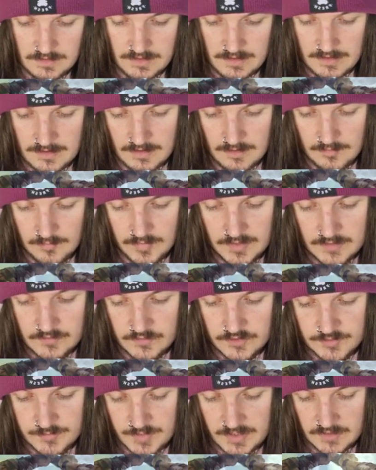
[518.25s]
Our Blood
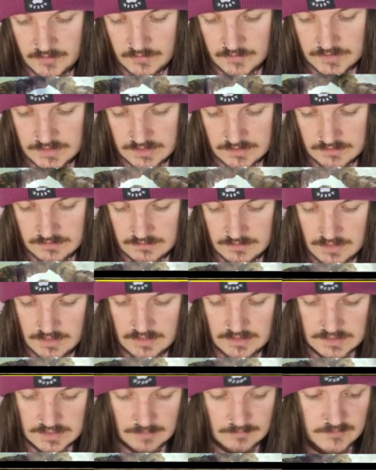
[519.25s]
Rush Bellows.
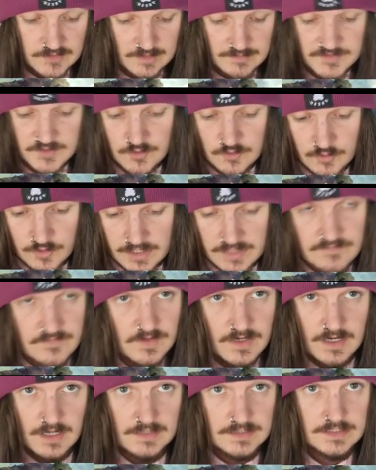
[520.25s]
Sometimes you could
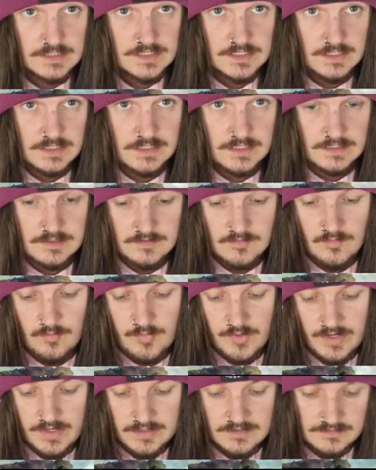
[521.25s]
even cut this card,
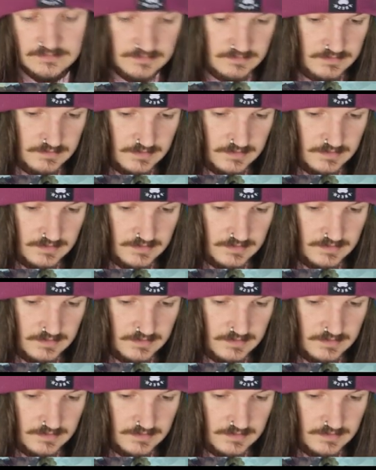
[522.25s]
but